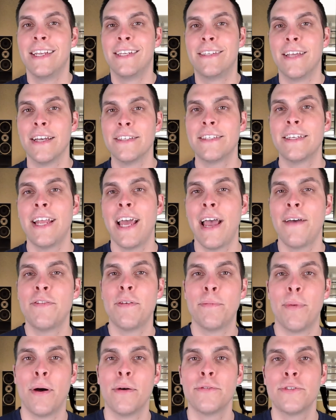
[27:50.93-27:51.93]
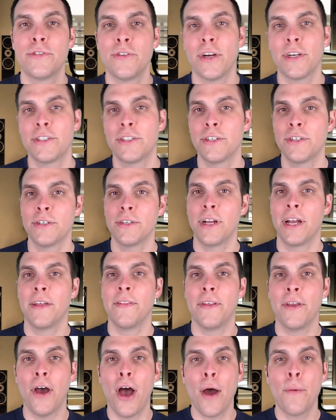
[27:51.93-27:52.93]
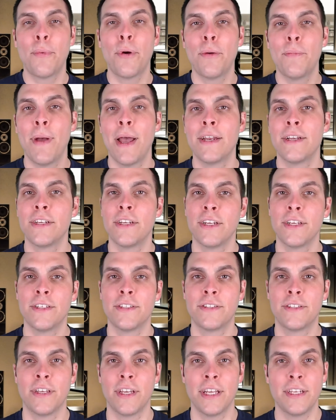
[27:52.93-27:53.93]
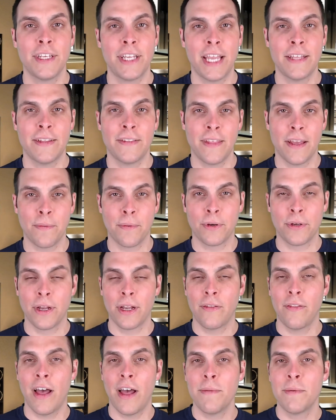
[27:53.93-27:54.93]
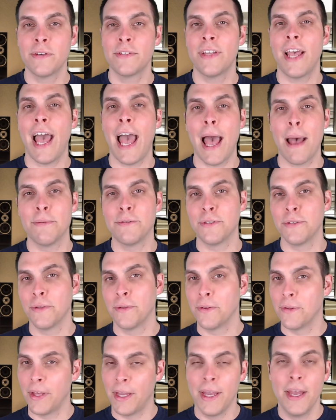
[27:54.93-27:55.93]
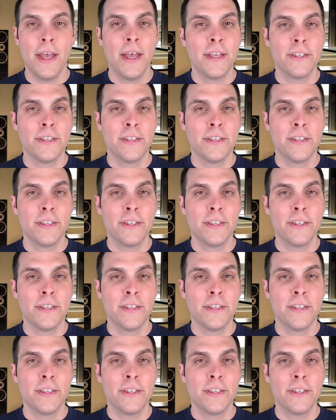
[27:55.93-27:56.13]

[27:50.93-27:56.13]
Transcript: Does it have the bone structure and the upper appendages to indicate that they were good climbers? Absolutely.